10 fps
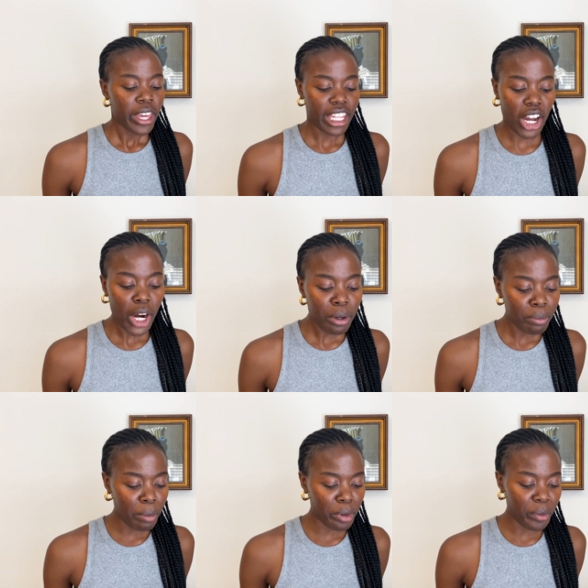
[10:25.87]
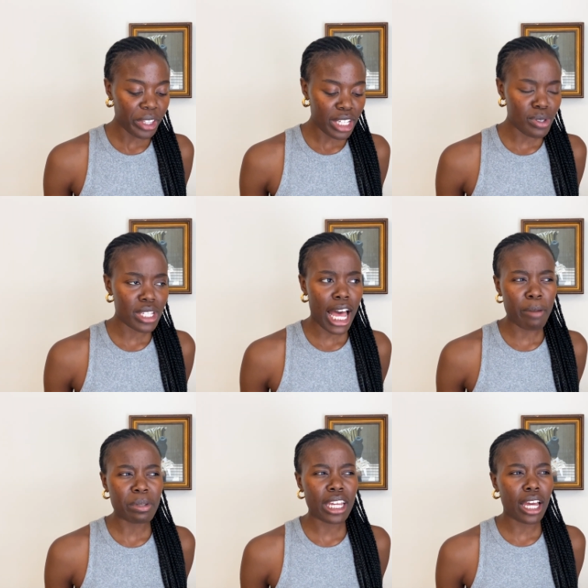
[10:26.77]
Now, I remember when this was
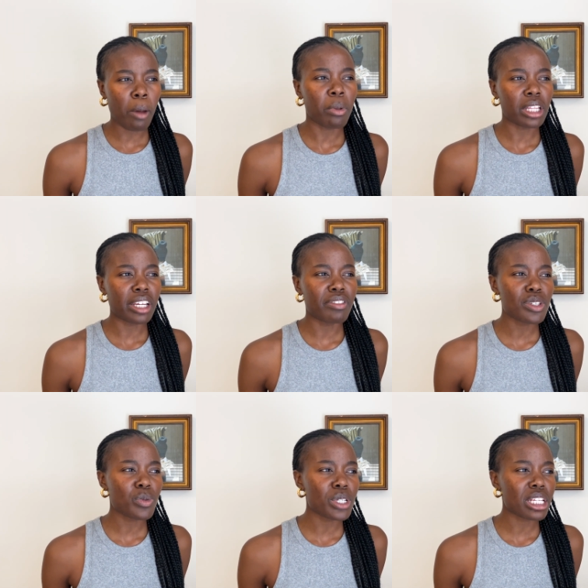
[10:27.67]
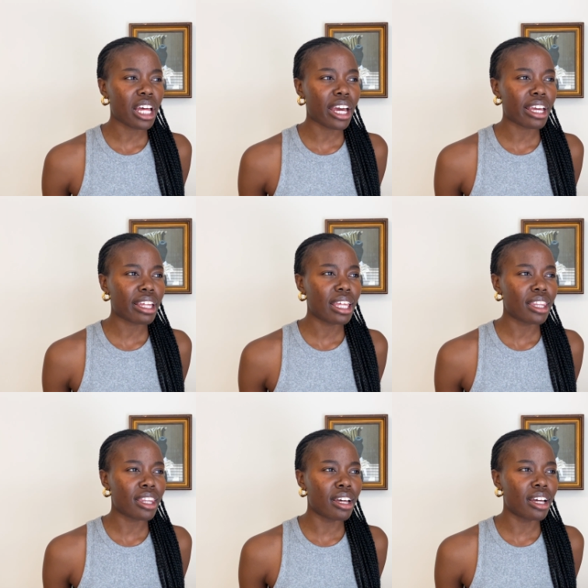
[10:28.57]
happening, I believe this was like
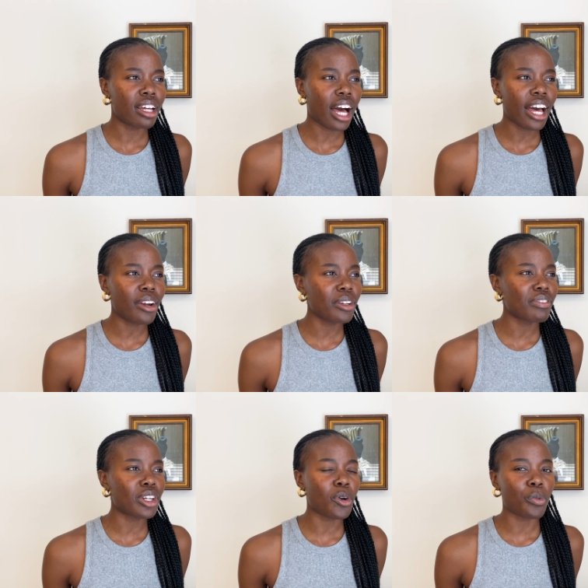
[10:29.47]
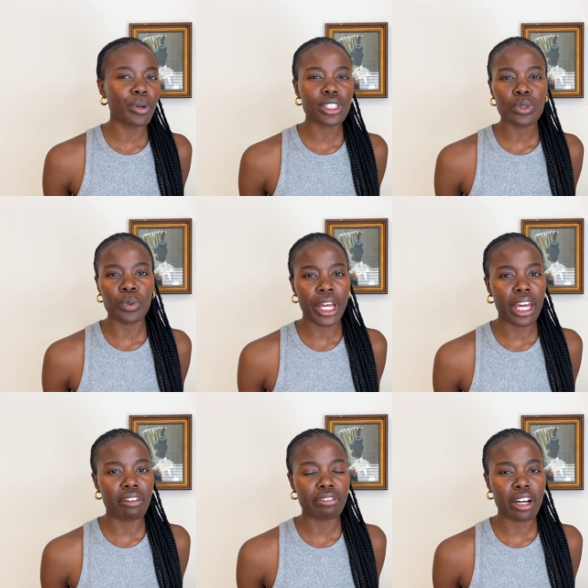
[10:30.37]
the, I don't even know which
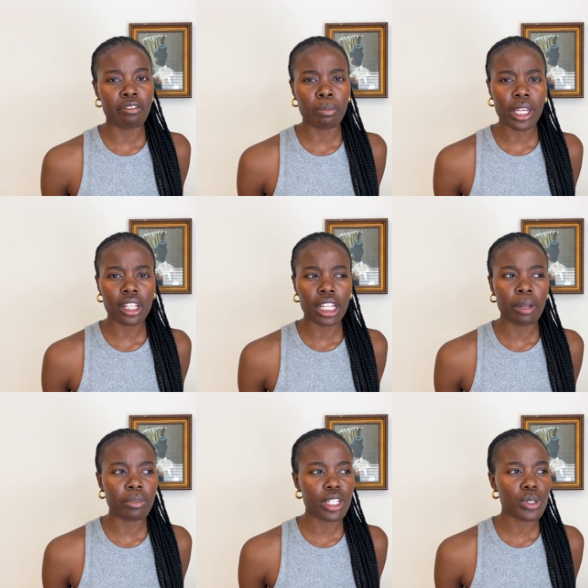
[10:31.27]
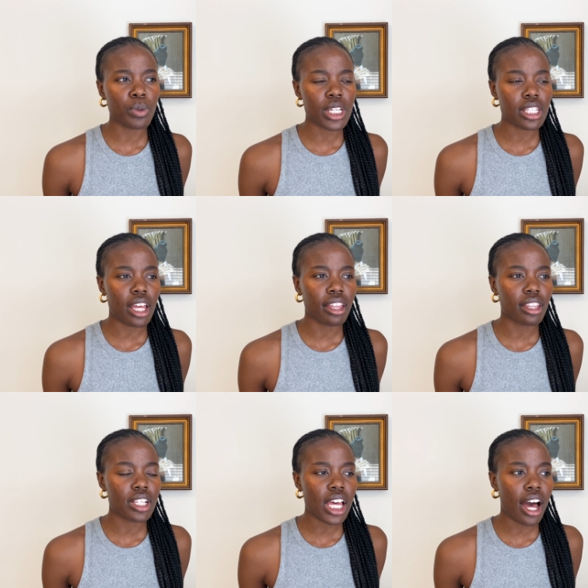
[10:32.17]
wave of BLM this was at
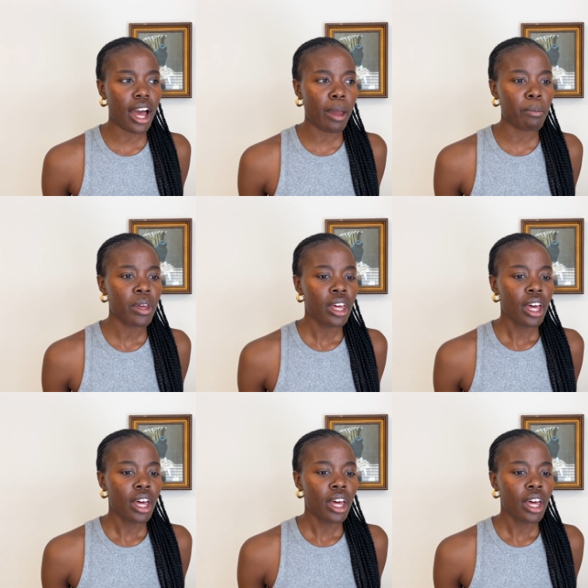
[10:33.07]
the time.